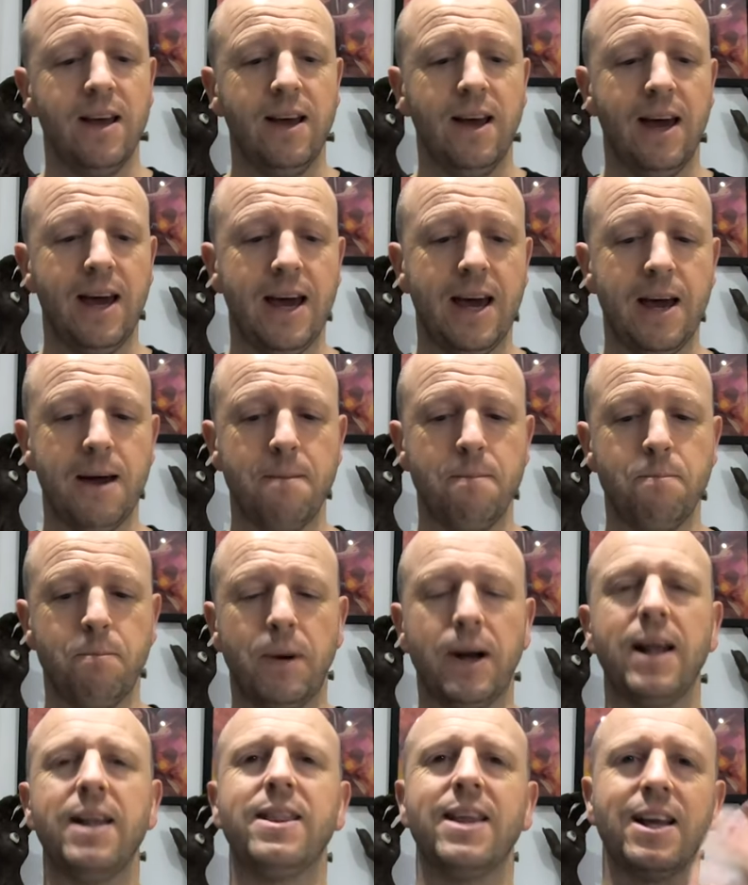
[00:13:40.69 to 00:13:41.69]

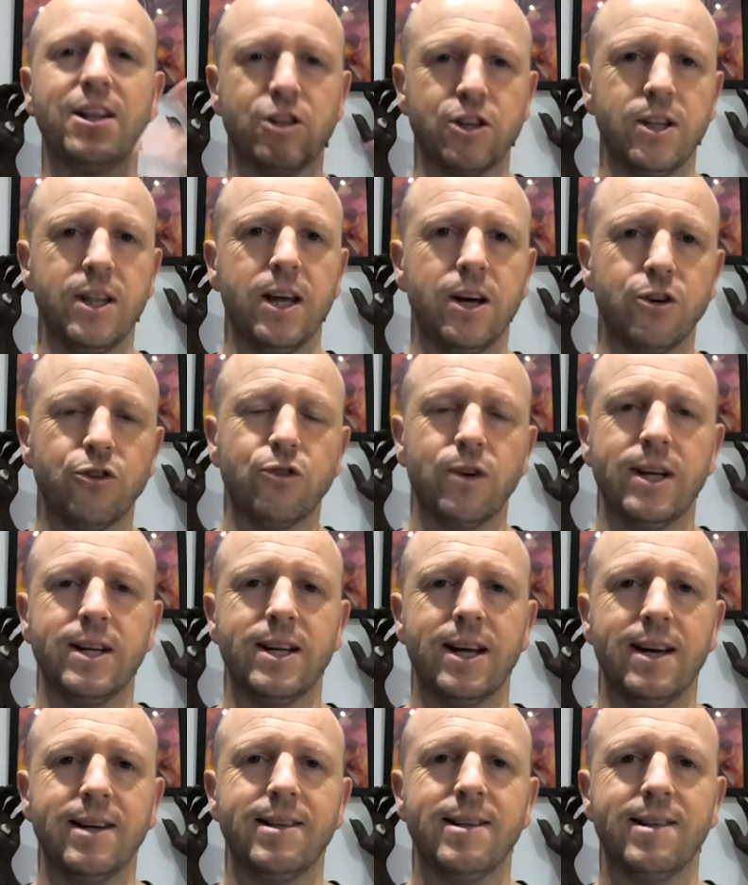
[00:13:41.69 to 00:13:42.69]
But I think to the untrained
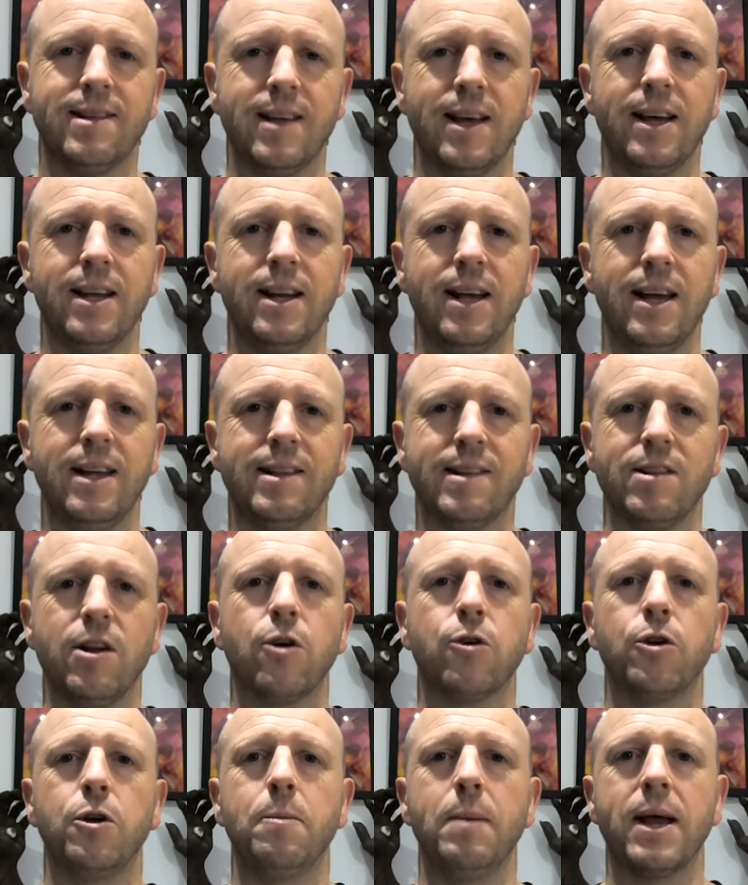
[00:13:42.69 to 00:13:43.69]
eye, as I said, it's
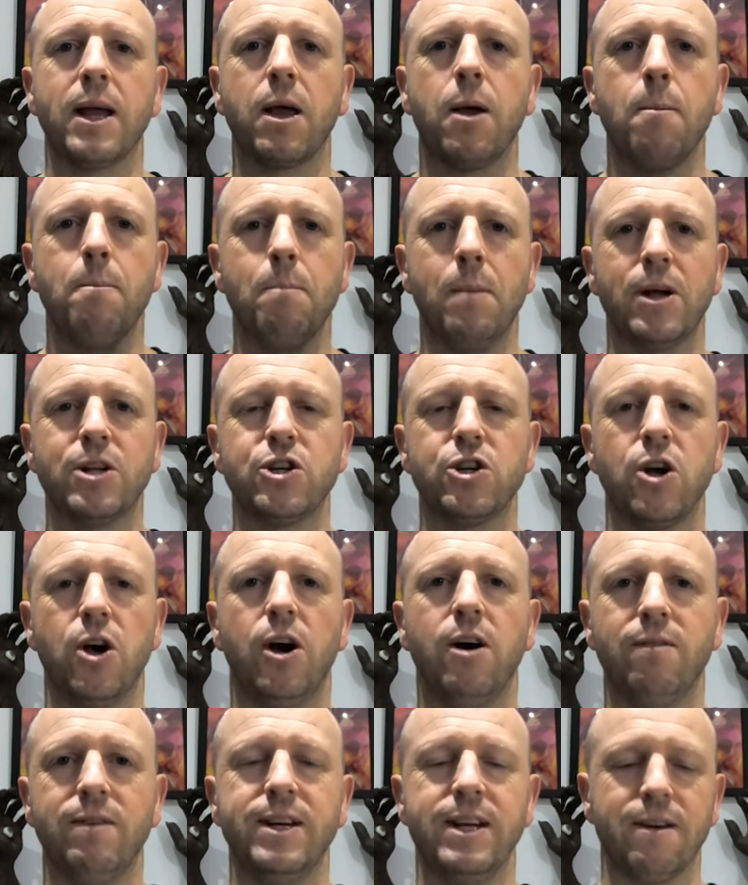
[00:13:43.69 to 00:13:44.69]
not going to make much
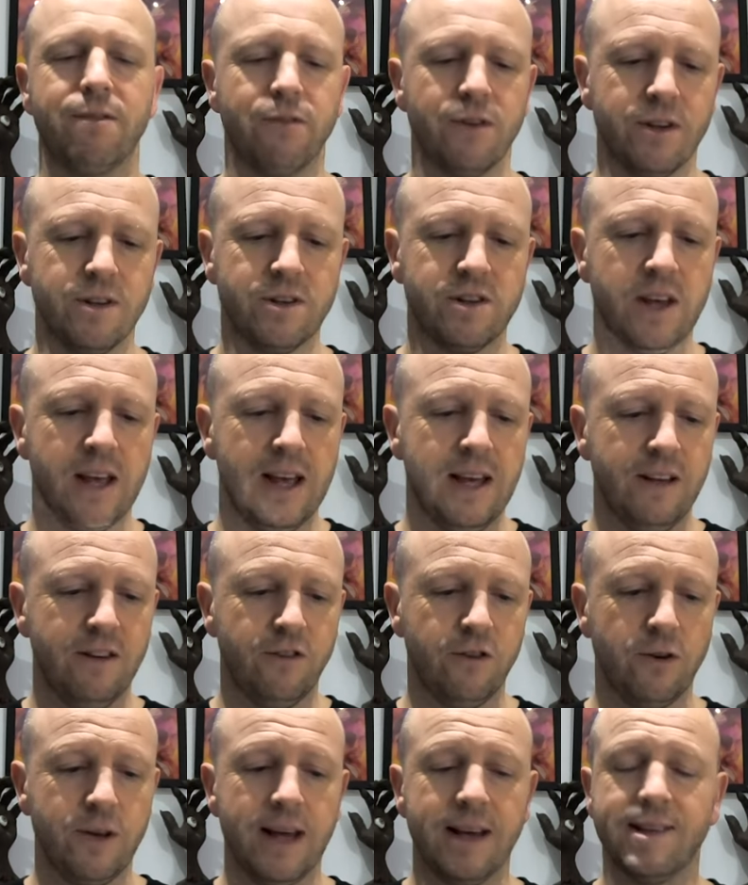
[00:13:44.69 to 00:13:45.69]
of a difference.
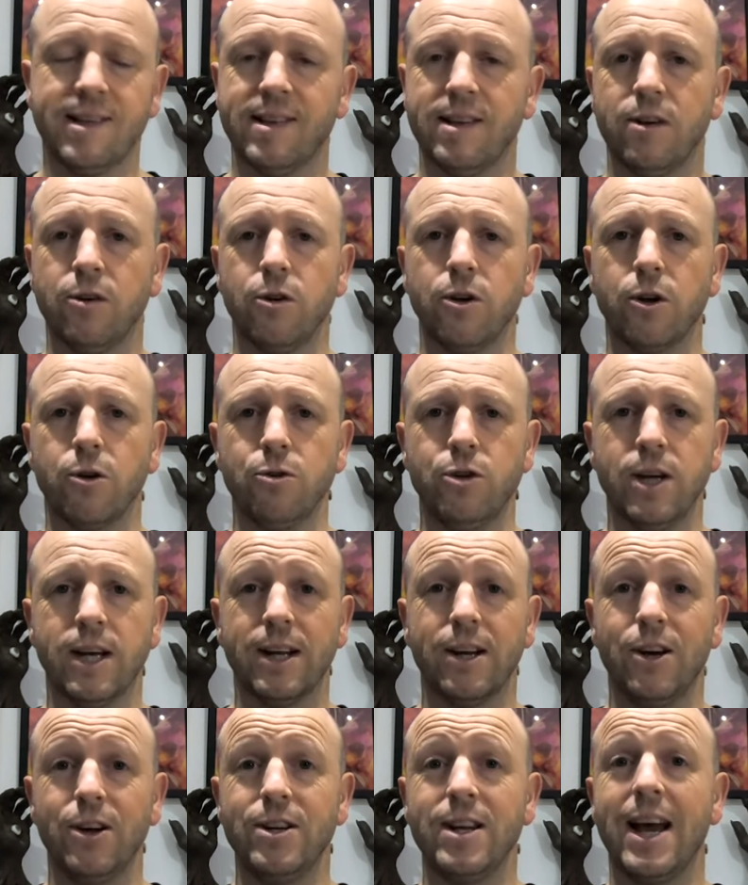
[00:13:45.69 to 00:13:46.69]
So yes, going to go check
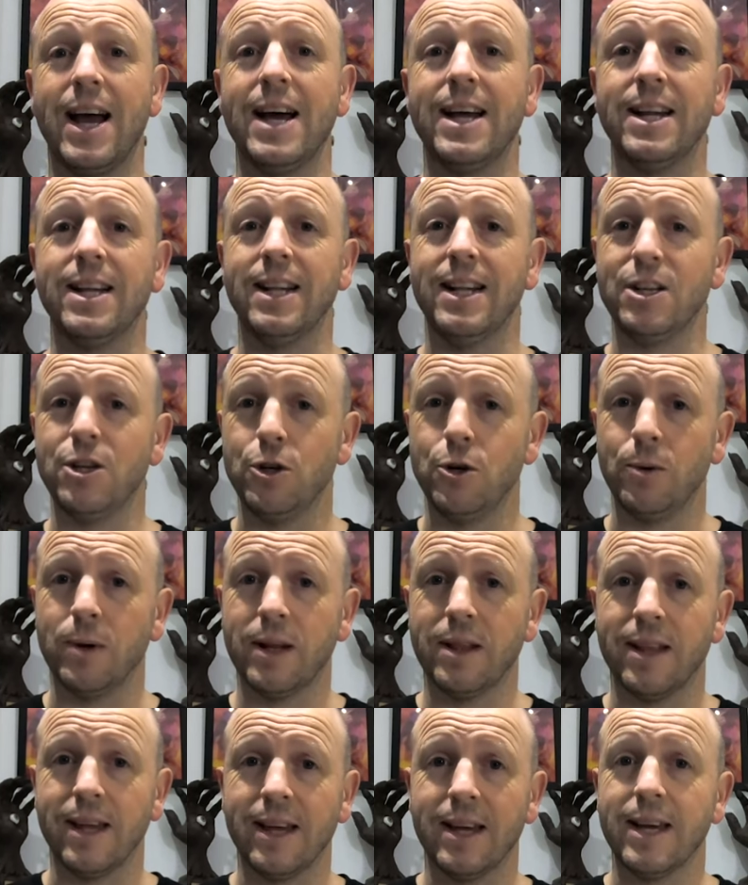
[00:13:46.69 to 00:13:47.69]
it out and I'll let you know what
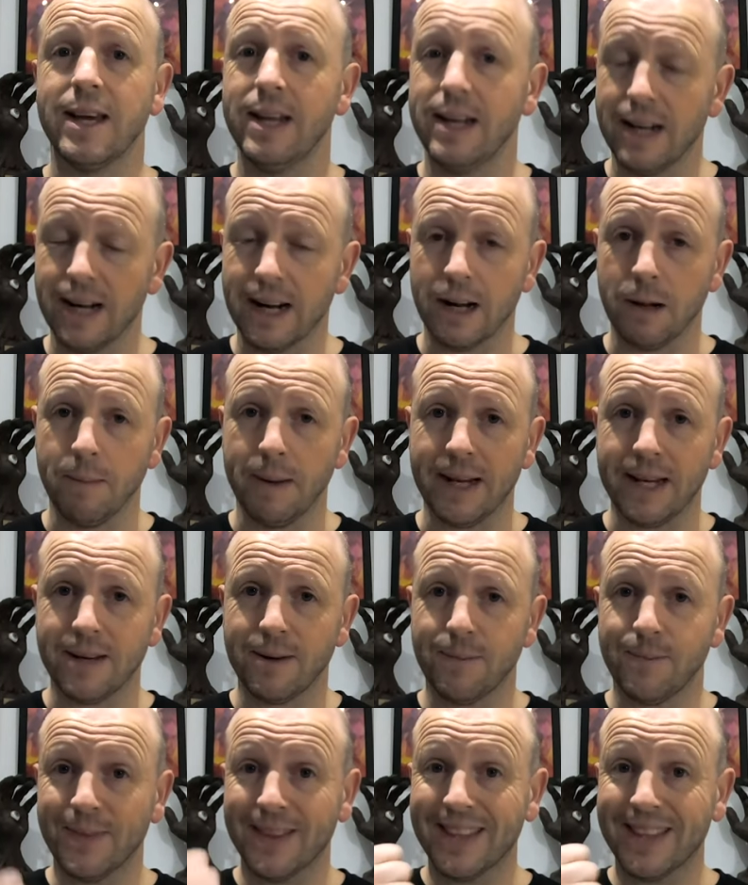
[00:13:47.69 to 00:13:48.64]
I think in a little bit.